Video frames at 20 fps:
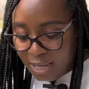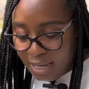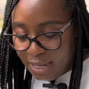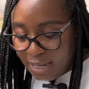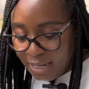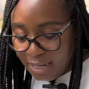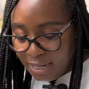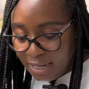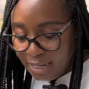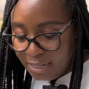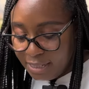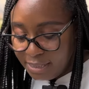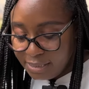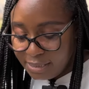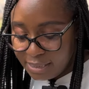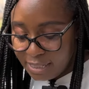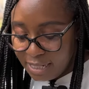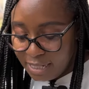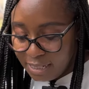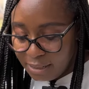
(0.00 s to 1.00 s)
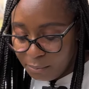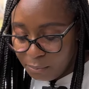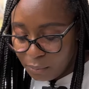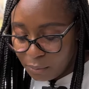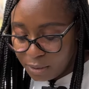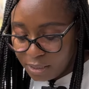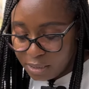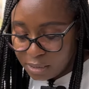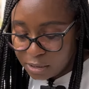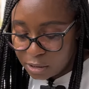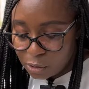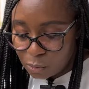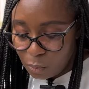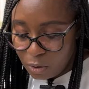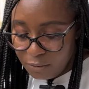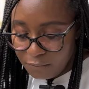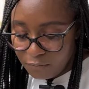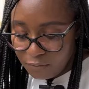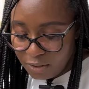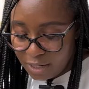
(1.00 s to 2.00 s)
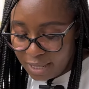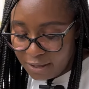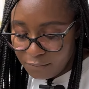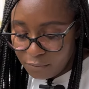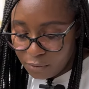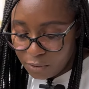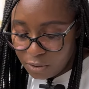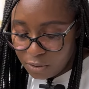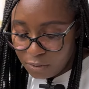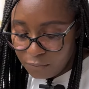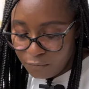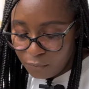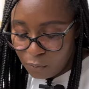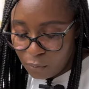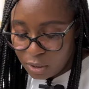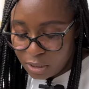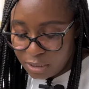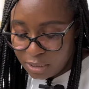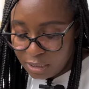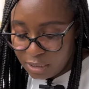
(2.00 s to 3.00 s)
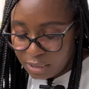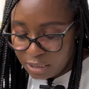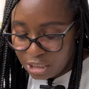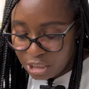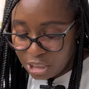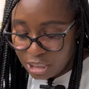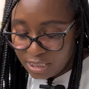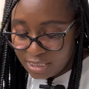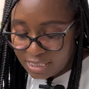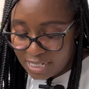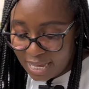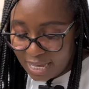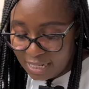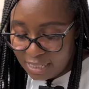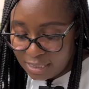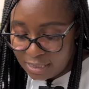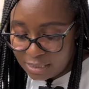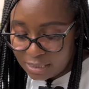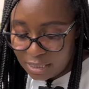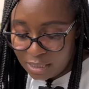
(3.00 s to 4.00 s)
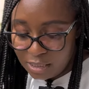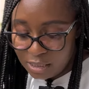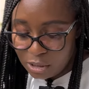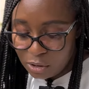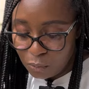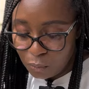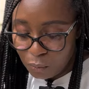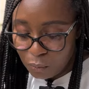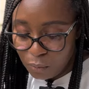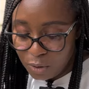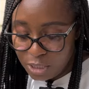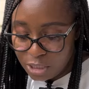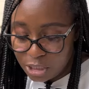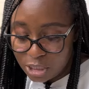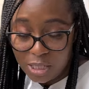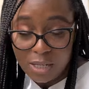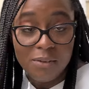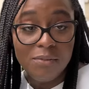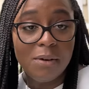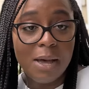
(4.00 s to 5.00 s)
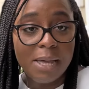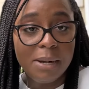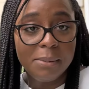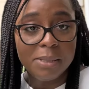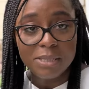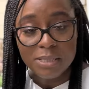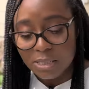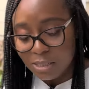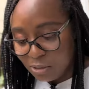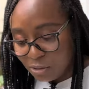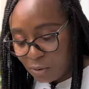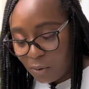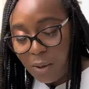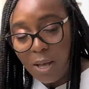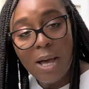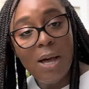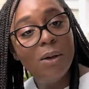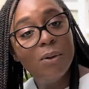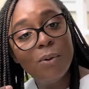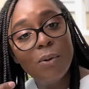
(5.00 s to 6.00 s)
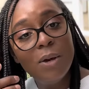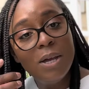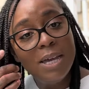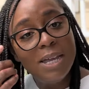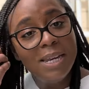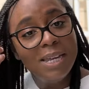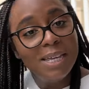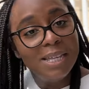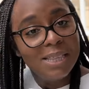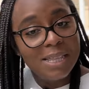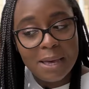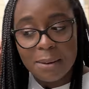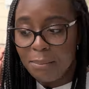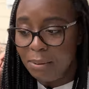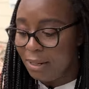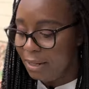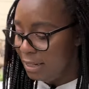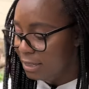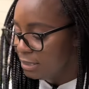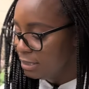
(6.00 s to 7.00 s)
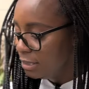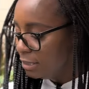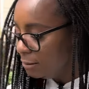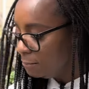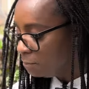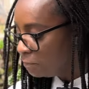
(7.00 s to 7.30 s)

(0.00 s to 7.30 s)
And it said it brings sweet flavor for delicious salads and is rich in vitamins. So I'll go ahead and get that planted.